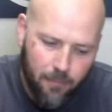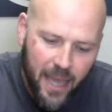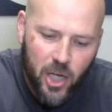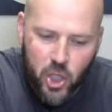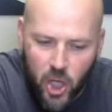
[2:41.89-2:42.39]

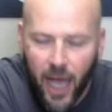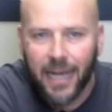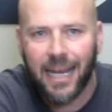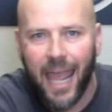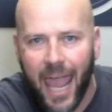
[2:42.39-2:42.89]
make a shot,
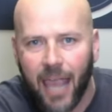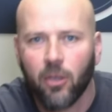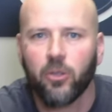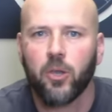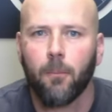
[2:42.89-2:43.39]
and
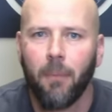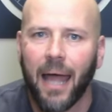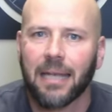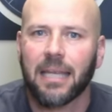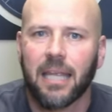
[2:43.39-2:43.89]
angle your
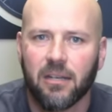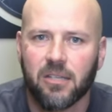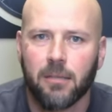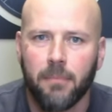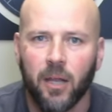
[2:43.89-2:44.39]
button into
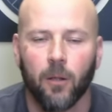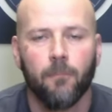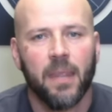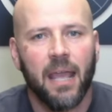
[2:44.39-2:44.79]
the middle.